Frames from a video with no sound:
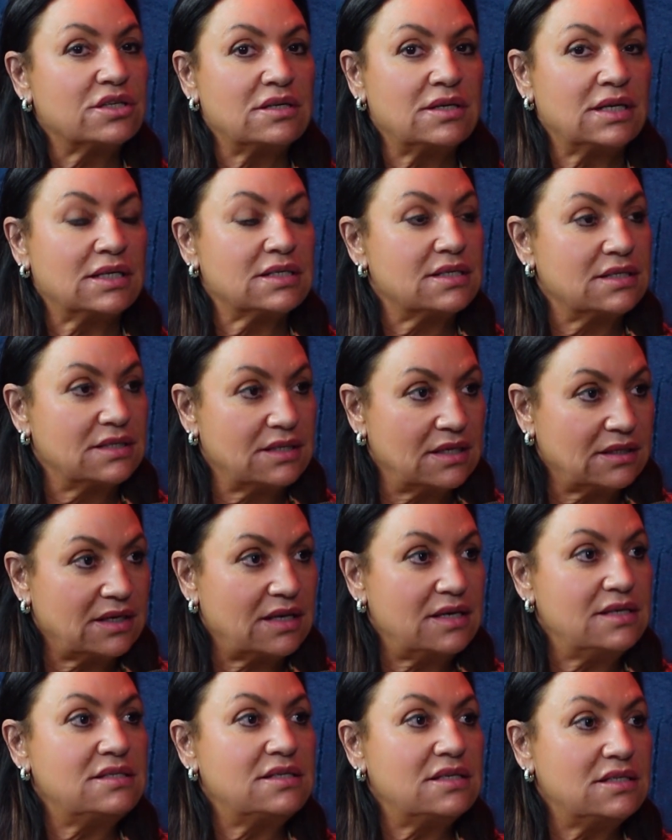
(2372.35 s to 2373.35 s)
And the
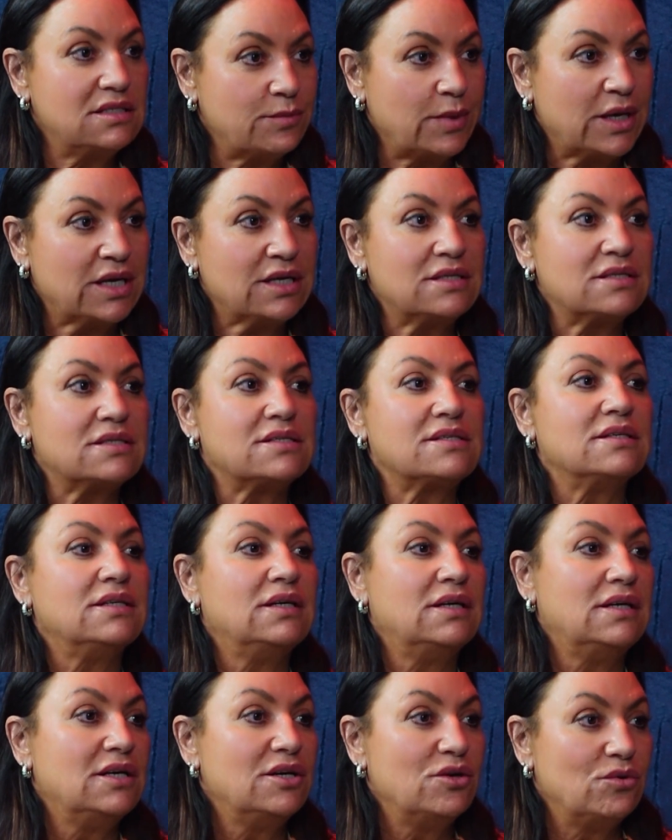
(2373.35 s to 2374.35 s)
Casey debates
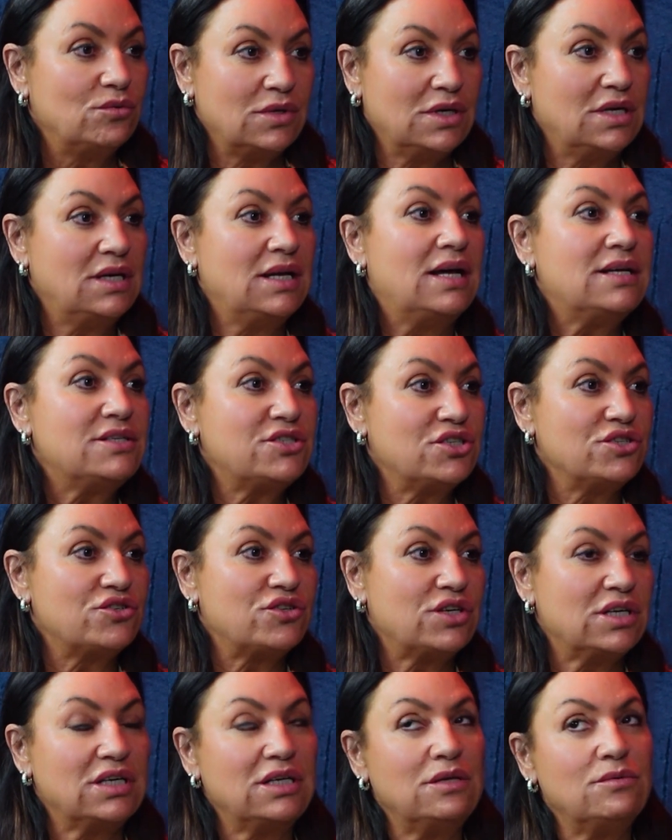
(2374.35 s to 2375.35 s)
were
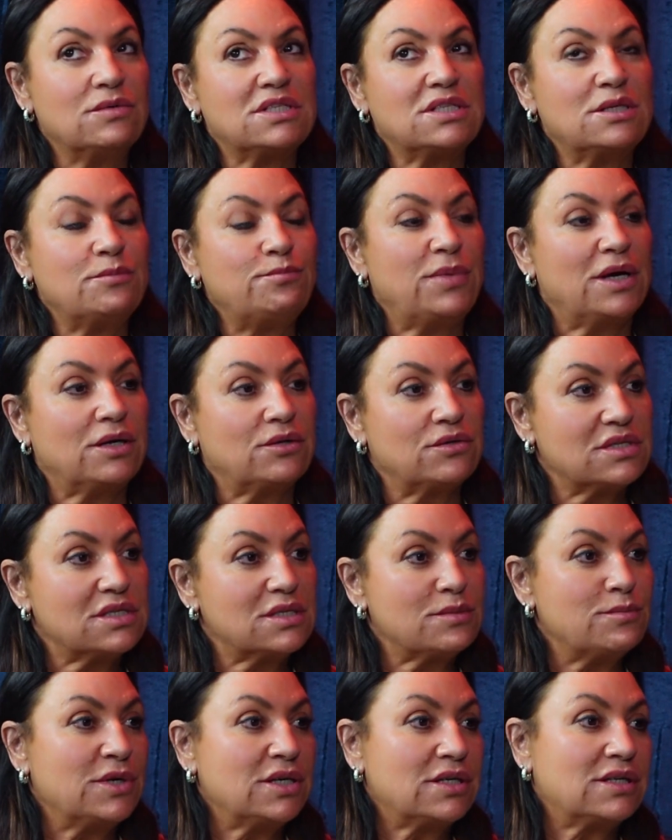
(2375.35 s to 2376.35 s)
legendary, and he would sit back with a
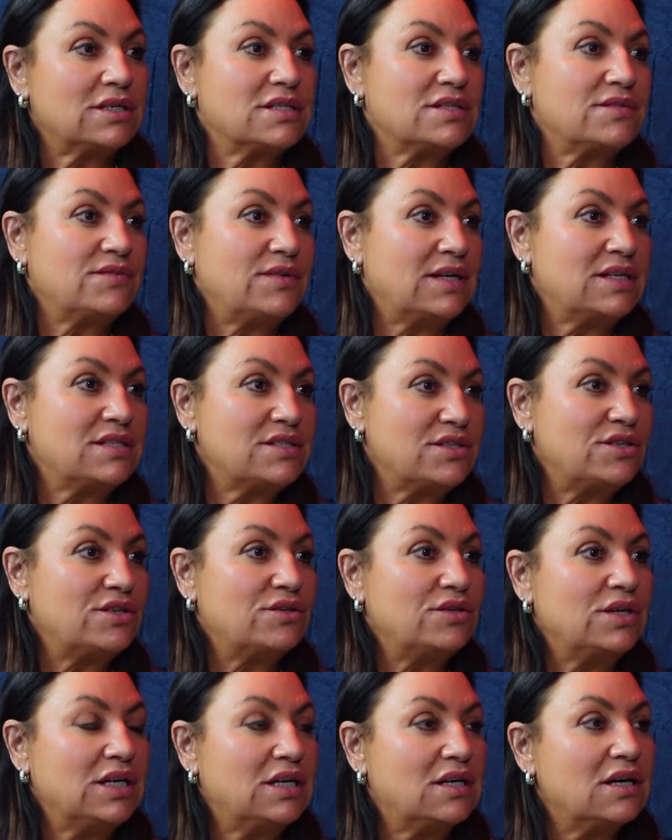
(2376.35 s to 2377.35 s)
smirk on his face. You
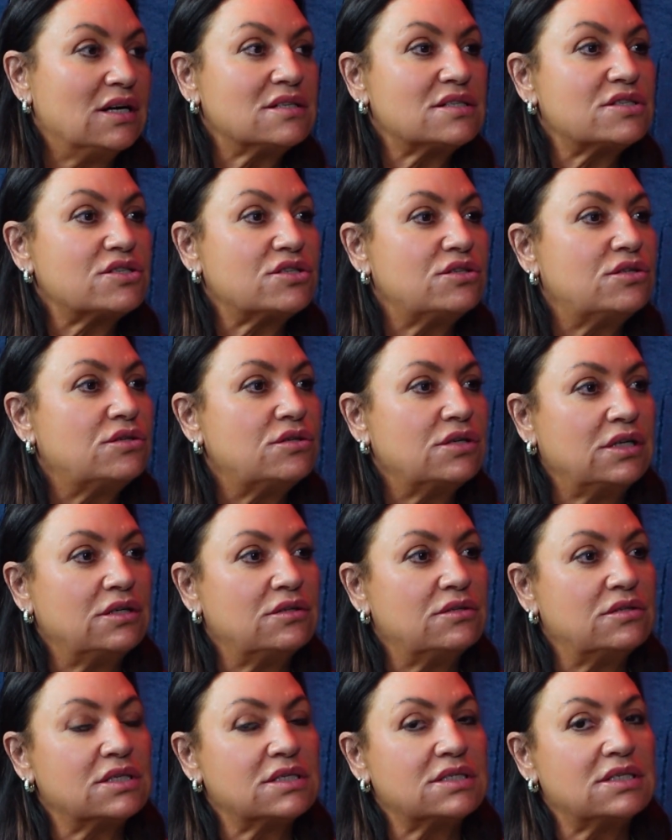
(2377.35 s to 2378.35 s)
know, he got us talking
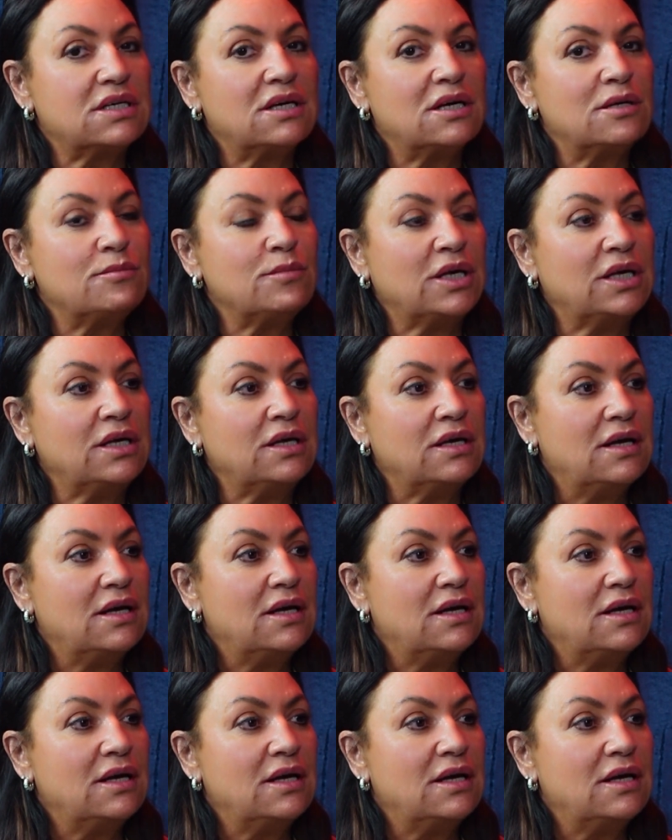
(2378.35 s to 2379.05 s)
all the time. He